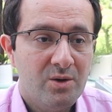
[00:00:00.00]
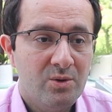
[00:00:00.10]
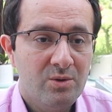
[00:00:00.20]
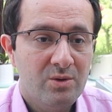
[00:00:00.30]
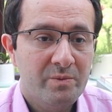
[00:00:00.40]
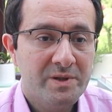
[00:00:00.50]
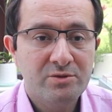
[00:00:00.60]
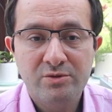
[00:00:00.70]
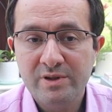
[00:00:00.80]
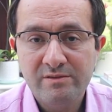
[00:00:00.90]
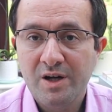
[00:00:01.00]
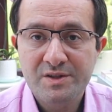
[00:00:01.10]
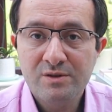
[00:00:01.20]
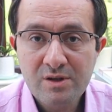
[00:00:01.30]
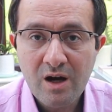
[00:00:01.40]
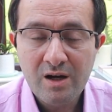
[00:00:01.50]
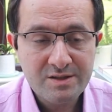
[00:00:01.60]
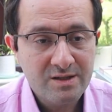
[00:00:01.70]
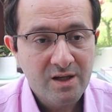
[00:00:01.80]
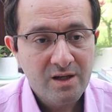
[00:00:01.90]
or whether to revise or
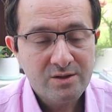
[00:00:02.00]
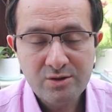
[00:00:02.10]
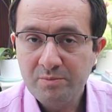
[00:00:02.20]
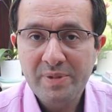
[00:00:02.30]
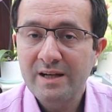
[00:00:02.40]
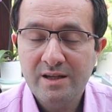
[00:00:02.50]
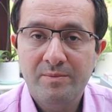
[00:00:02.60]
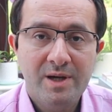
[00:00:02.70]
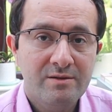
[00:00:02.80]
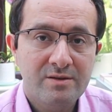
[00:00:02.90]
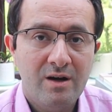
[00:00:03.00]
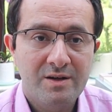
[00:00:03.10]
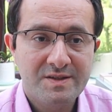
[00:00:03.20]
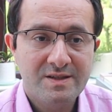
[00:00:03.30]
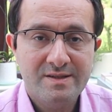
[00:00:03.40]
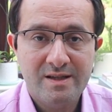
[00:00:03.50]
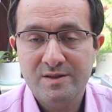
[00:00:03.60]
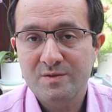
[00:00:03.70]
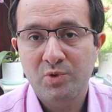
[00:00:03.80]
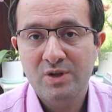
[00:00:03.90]
not, don't panic about OSCEs at
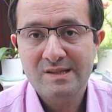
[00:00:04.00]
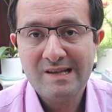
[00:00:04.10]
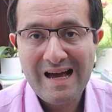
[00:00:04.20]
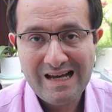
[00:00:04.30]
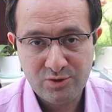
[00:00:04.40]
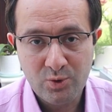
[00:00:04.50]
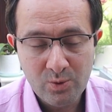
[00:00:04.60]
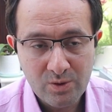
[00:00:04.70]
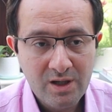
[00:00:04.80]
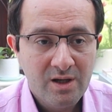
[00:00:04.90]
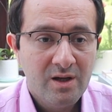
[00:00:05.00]
this point at all.